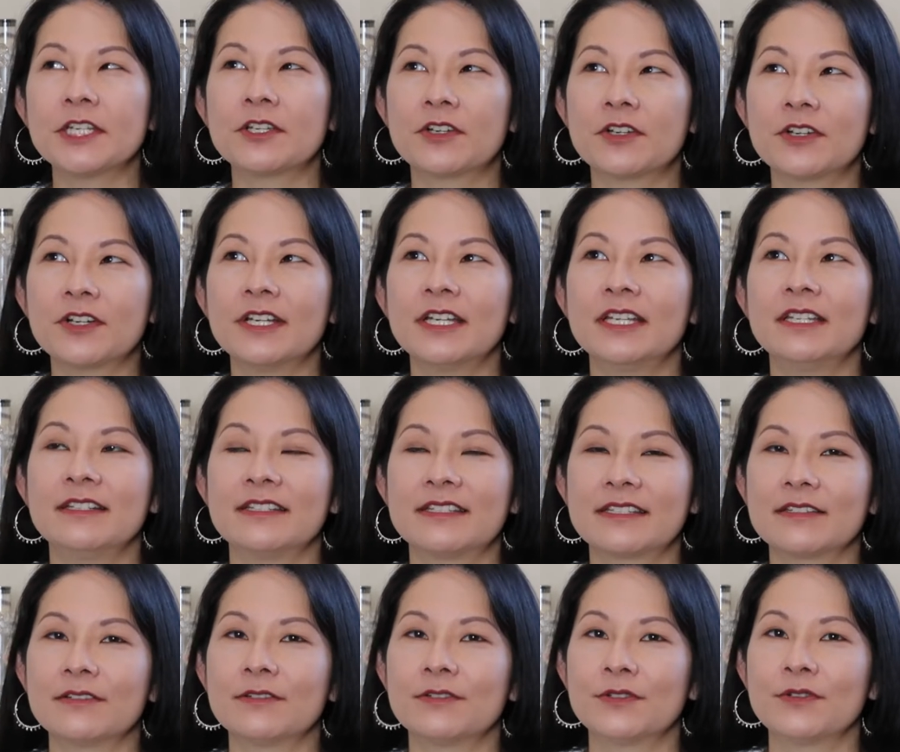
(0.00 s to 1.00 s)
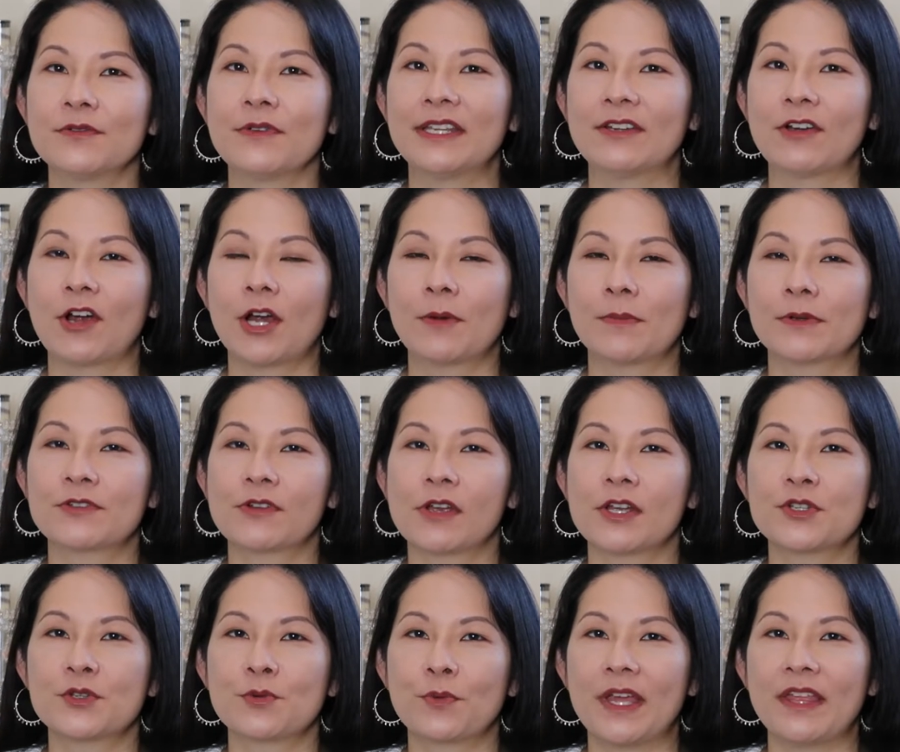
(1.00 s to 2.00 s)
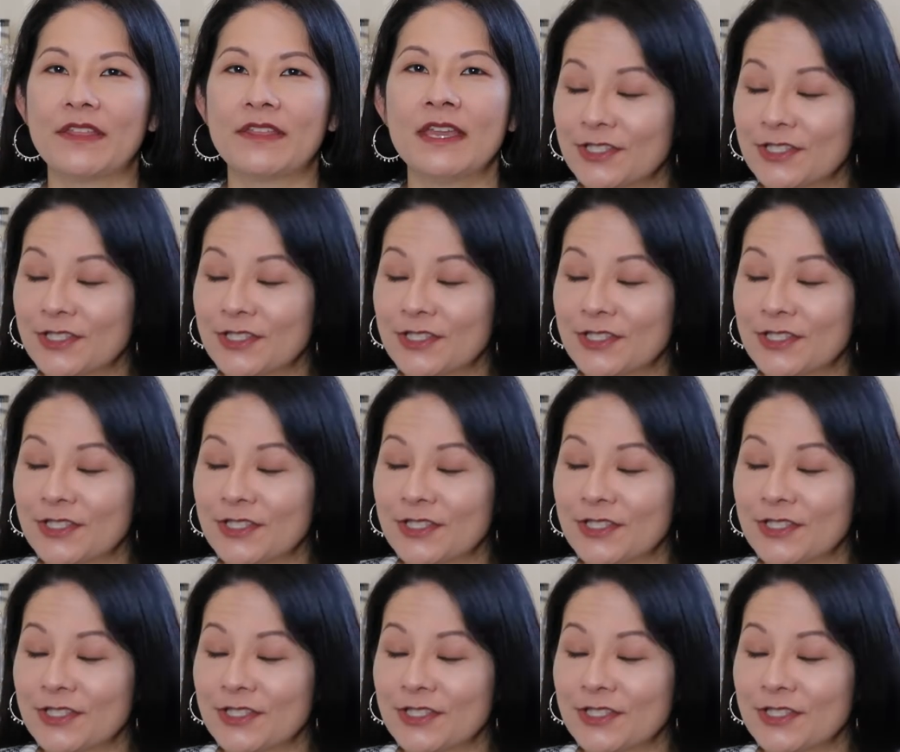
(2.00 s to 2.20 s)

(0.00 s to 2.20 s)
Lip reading: could still do Retail Arbitrage with.